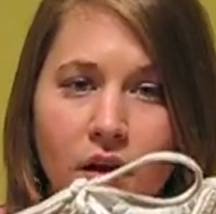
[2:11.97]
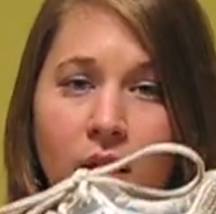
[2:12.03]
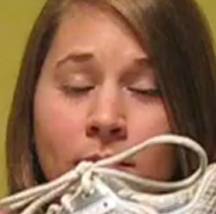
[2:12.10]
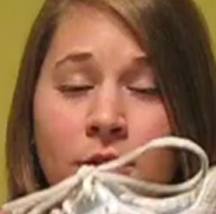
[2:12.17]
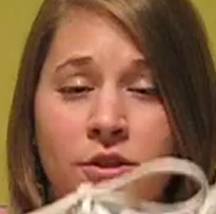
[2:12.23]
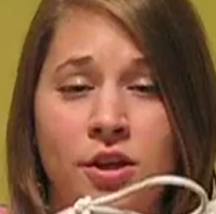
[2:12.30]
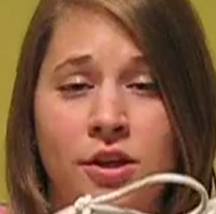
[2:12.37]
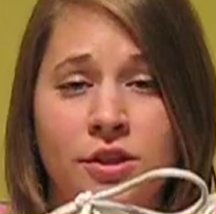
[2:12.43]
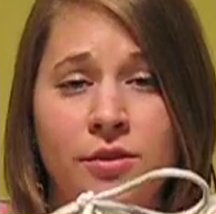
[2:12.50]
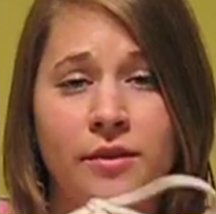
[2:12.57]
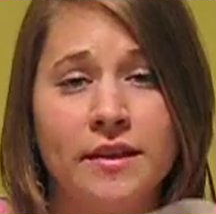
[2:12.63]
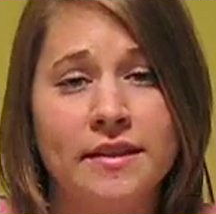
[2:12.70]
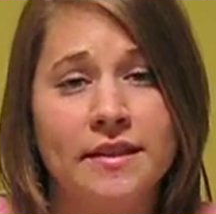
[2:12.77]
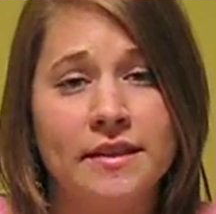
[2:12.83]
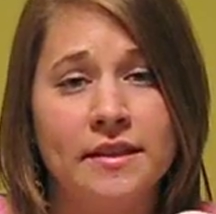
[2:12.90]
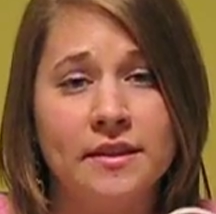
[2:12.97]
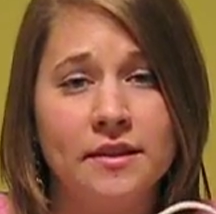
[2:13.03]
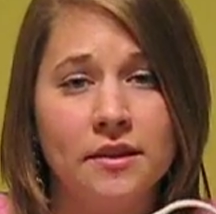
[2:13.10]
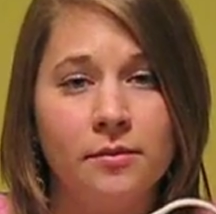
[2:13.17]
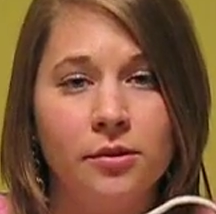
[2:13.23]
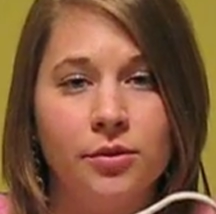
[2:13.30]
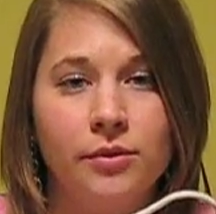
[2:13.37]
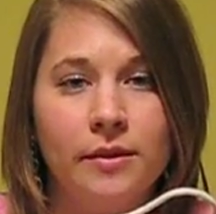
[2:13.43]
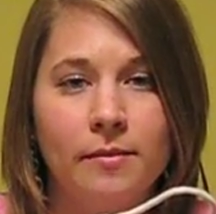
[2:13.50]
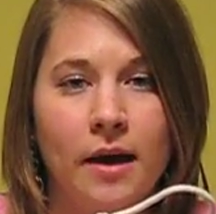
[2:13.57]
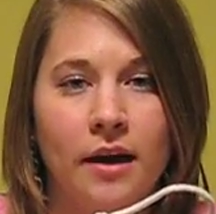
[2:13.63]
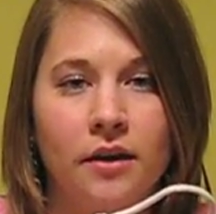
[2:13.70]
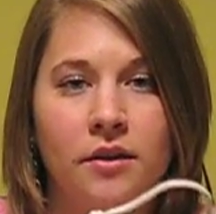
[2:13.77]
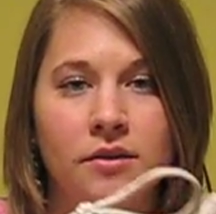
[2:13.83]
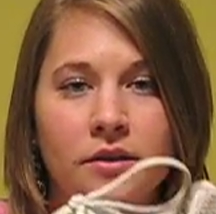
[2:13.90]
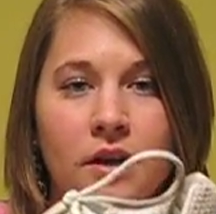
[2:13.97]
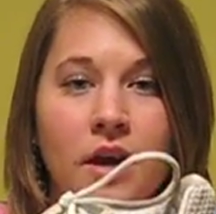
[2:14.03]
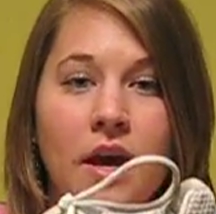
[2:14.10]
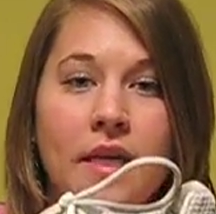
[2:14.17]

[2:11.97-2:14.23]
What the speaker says: There's also consistency between models.